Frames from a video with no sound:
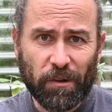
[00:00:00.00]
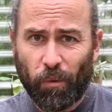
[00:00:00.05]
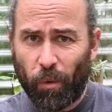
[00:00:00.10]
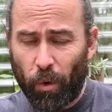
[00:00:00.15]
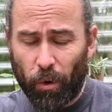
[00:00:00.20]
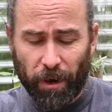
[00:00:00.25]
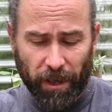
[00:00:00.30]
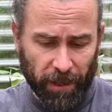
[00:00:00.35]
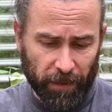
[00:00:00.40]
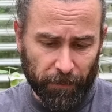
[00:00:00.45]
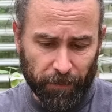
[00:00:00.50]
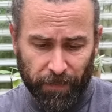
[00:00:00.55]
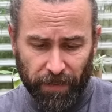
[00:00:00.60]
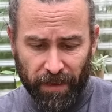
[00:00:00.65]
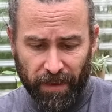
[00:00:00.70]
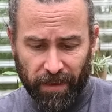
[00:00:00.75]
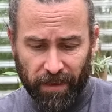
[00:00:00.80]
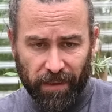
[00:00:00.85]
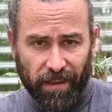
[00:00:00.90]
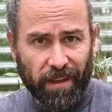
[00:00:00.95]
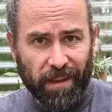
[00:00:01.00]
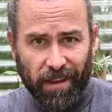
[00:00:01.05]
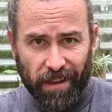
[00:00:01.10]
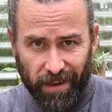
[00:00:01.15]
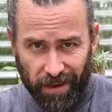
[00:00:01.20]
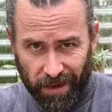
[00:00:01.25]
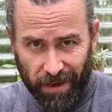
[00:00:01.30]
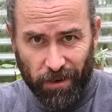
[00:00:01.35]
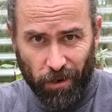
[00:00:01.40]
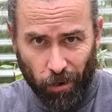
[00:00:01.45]
water
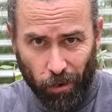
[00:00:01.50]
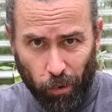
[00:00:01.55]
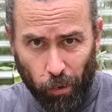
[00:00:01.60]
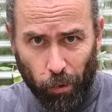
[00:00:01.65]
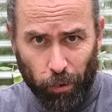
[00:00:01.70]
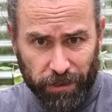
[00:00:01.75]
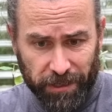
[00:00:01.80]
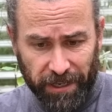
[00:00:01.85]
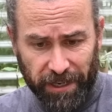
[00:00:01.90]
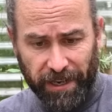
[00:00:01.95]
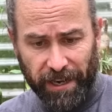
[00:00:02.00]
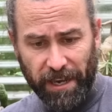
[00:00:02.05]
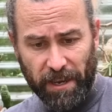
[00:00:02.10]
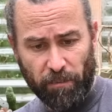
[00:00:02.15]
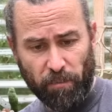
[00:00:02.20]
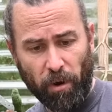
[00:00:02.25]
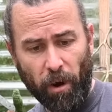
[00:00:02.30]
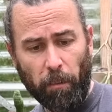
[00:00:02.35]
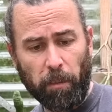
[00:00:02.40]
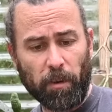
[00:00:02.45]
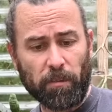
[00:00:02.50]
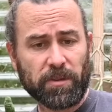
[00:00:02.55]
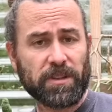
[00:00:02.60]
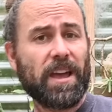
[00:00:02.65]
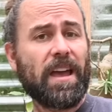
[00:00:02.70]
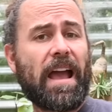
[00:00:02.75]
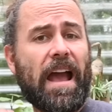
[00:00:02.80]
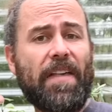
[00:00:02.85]
and not causing it any problems.